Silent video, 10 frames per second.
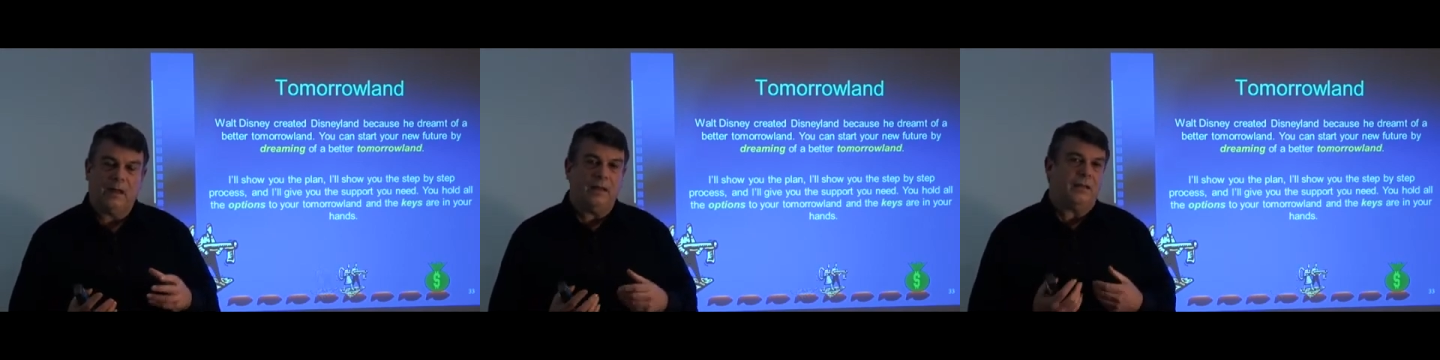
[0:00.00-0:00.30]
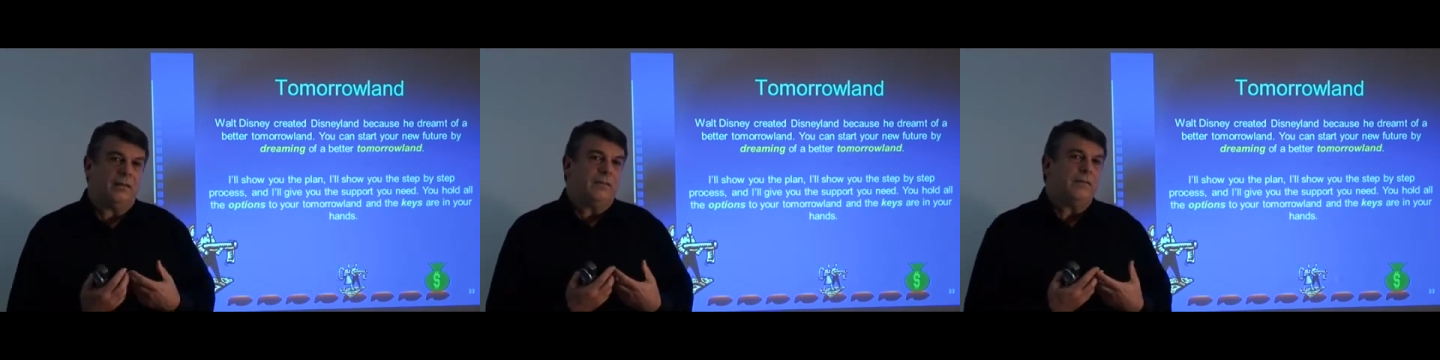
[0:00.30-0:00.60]
it
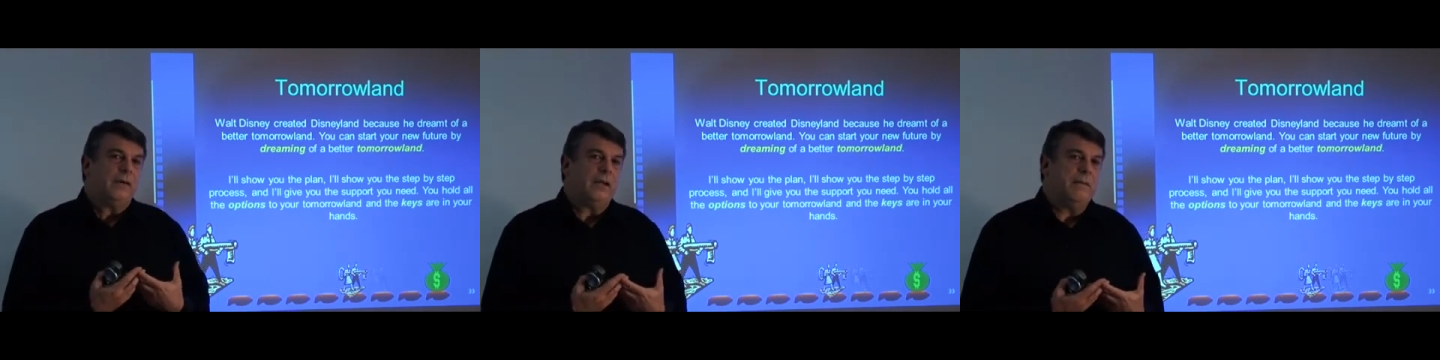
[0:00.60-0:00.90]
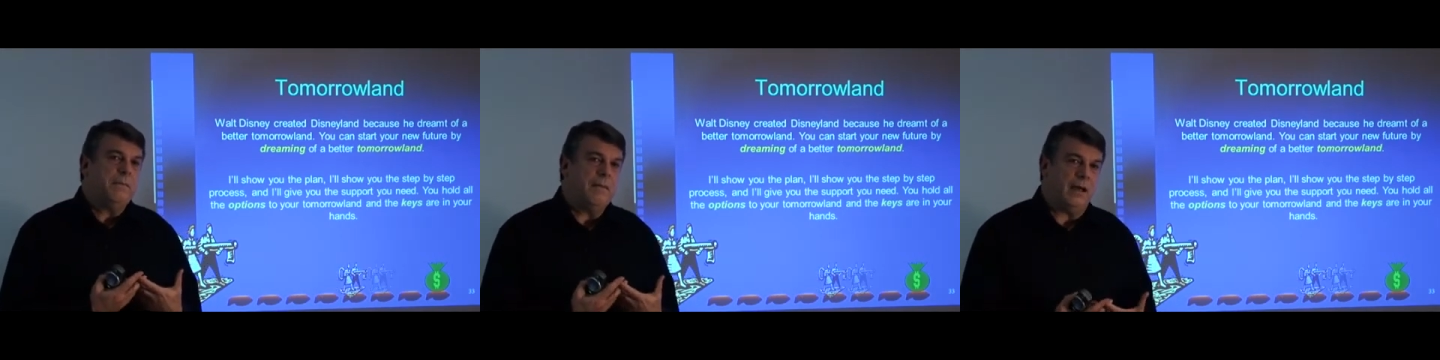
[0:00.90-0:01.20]
doesn't really
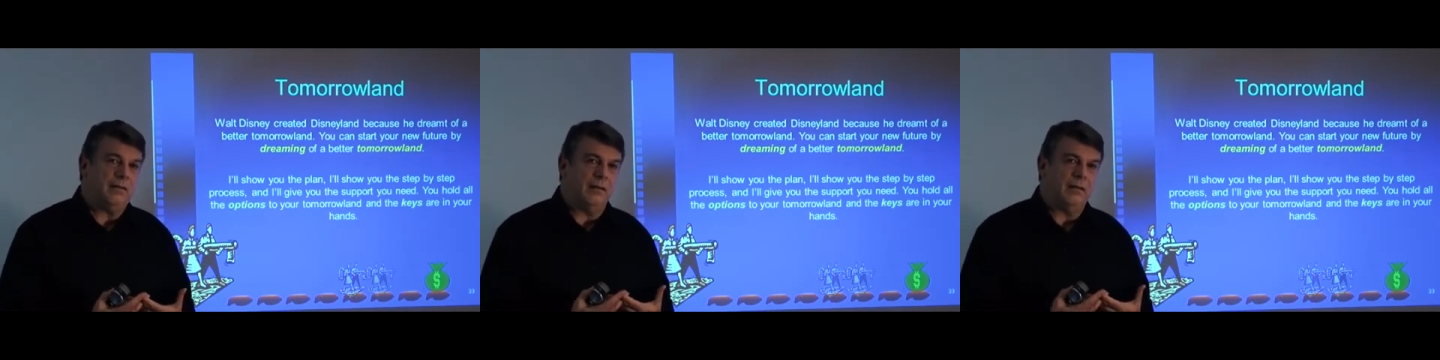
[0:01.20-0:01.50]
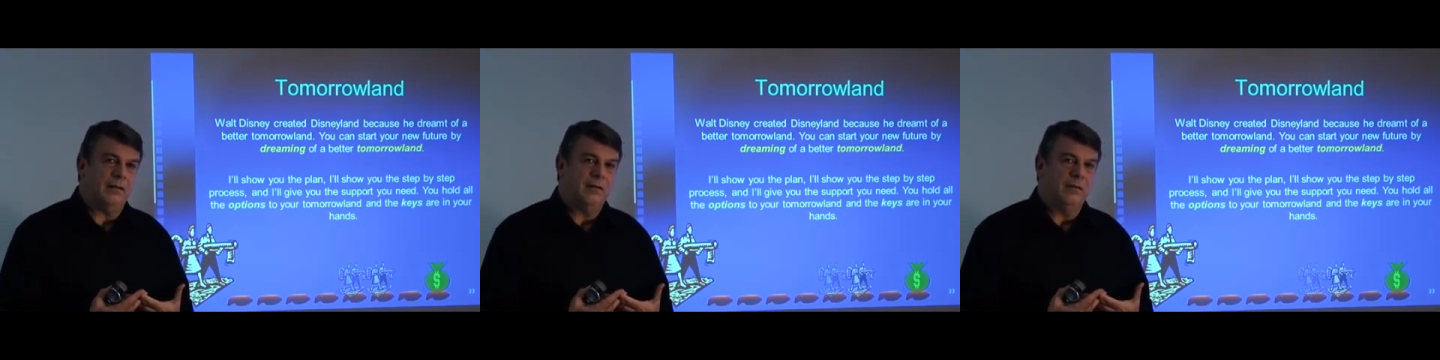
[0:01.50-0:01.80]

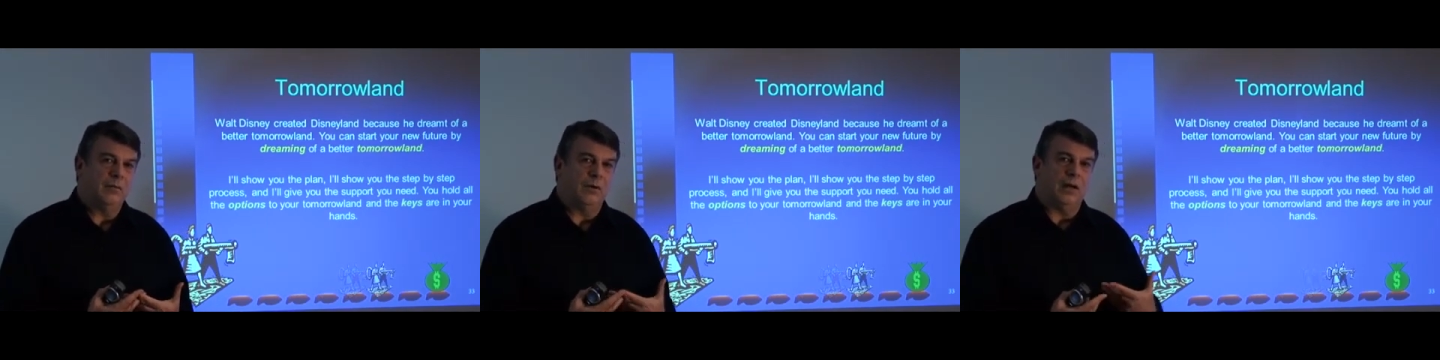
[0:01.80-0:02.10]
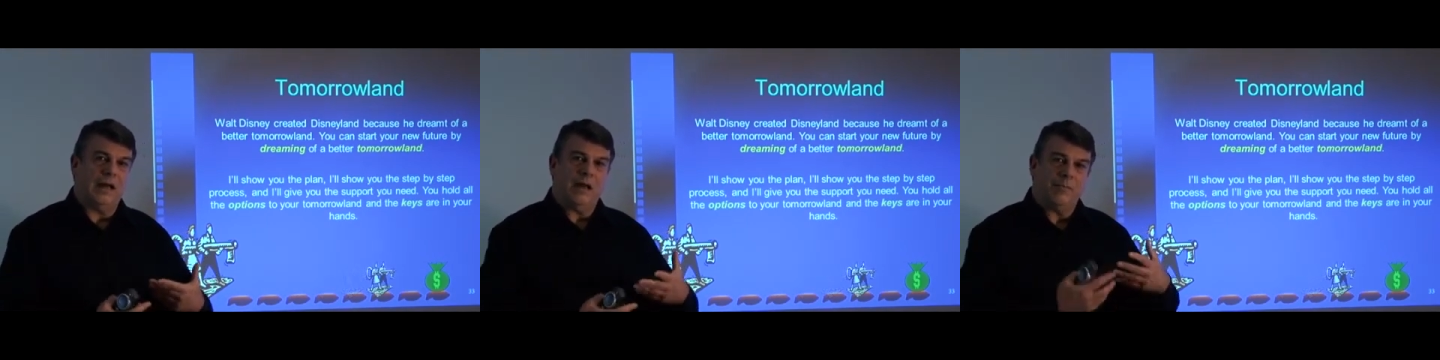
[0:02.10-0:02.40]
matter
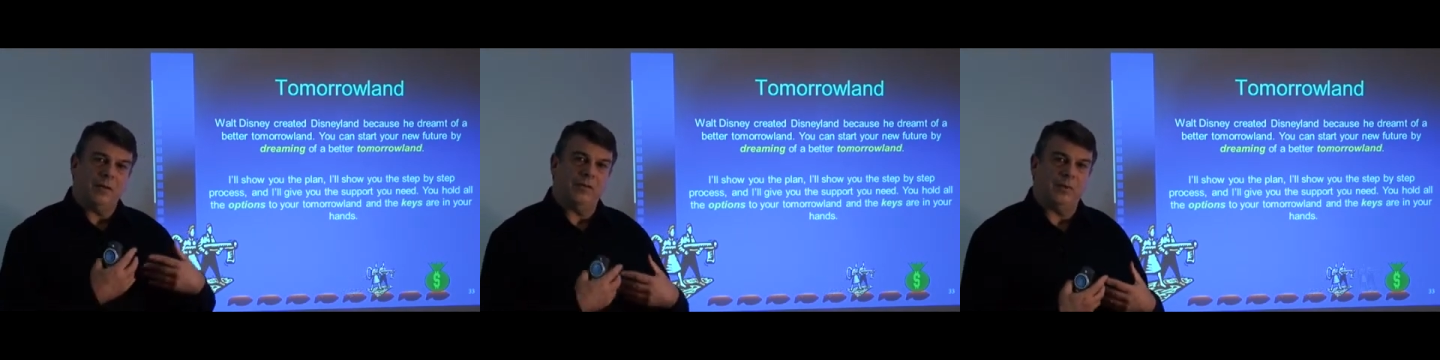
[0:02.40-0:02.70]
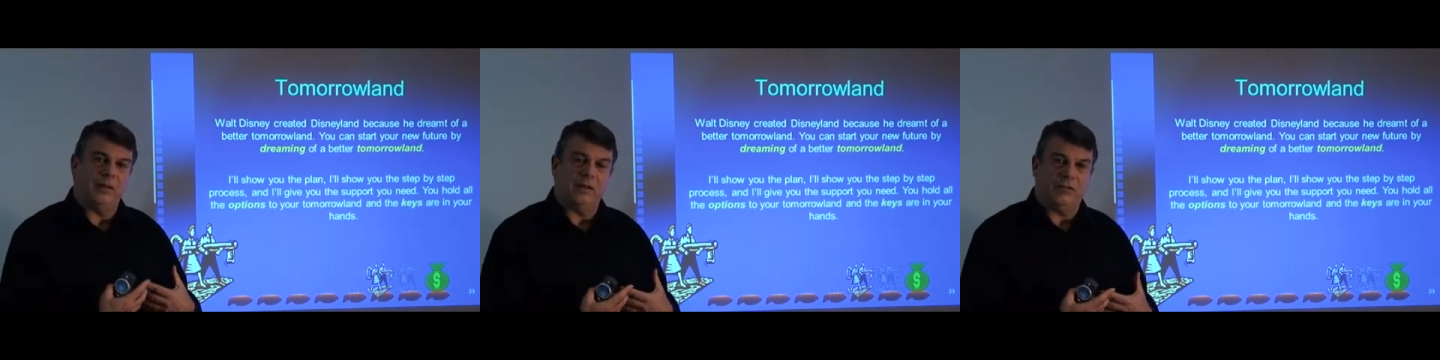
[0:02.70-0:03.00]
what happens
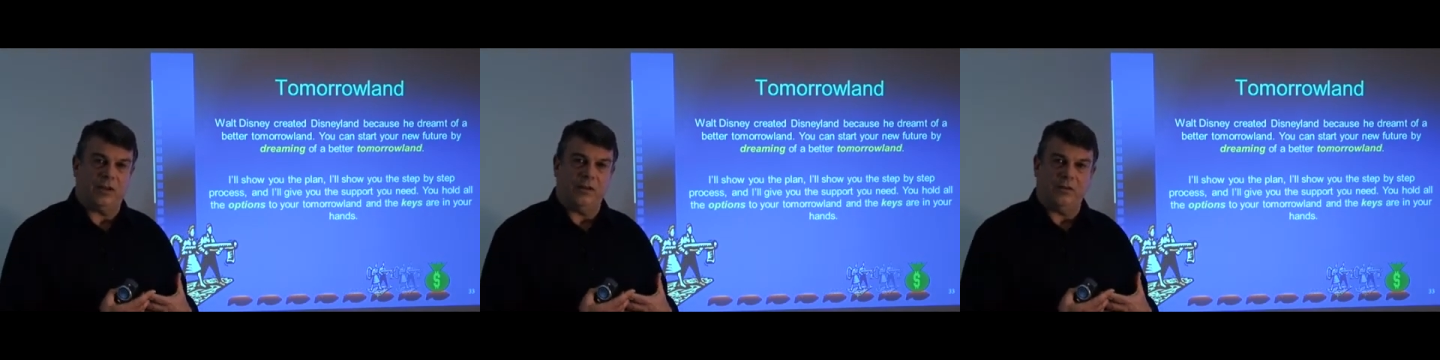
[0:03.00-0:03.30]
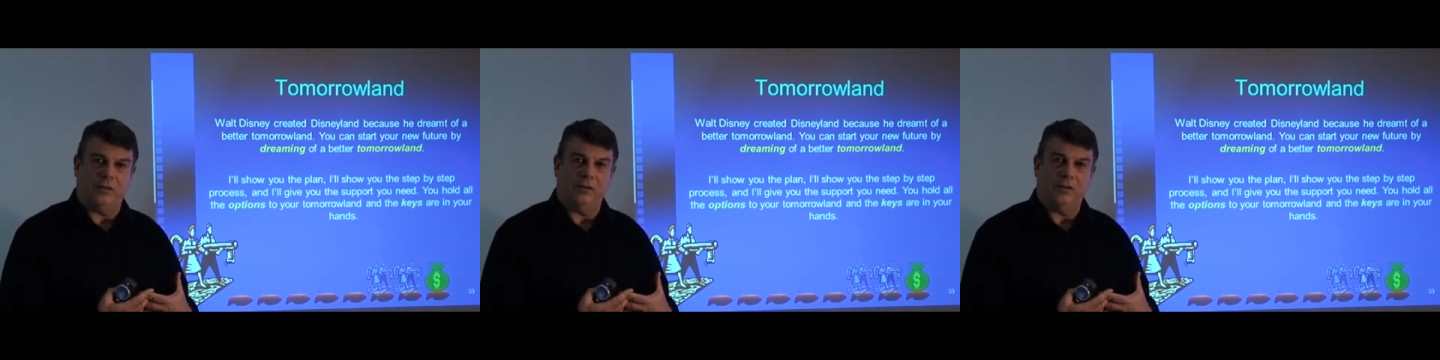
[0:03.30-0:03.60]
within a
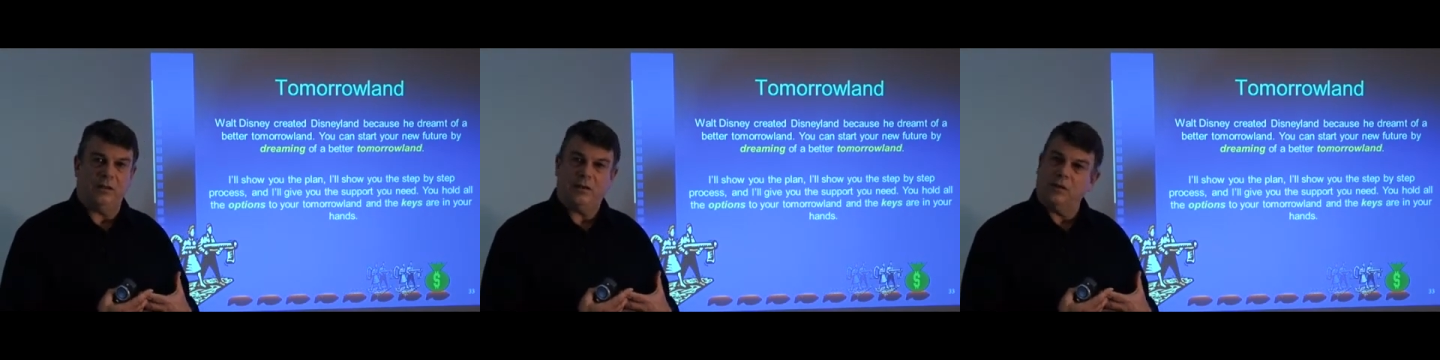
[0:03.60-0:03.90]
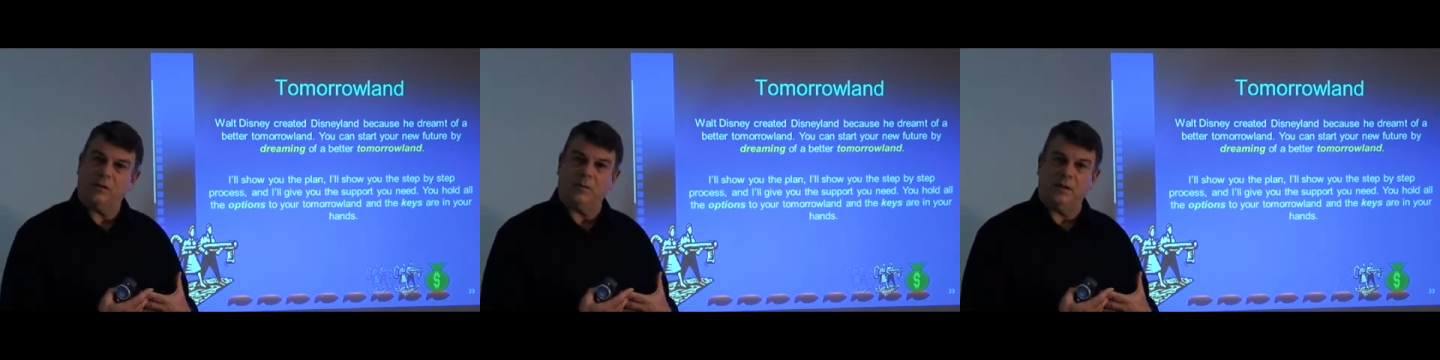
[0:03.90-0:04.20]
changing
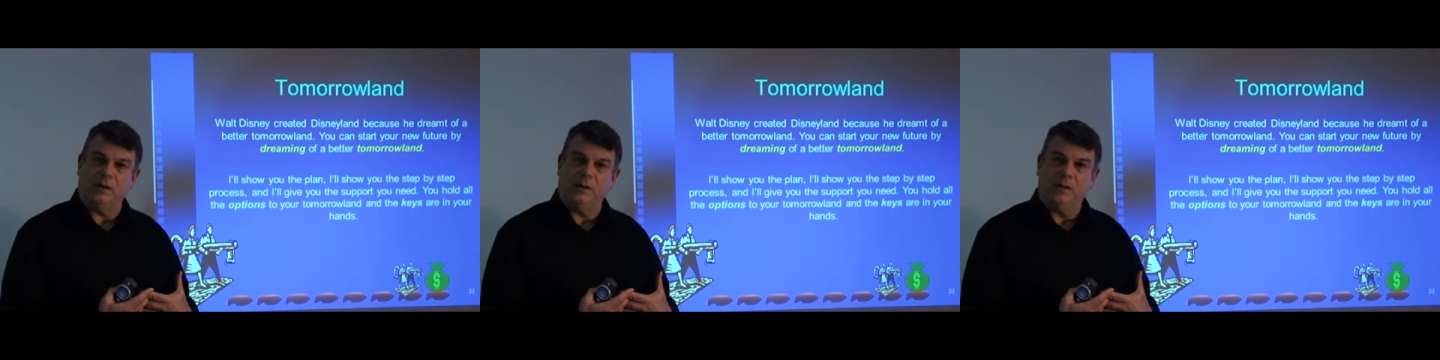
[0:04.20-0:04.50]
economy.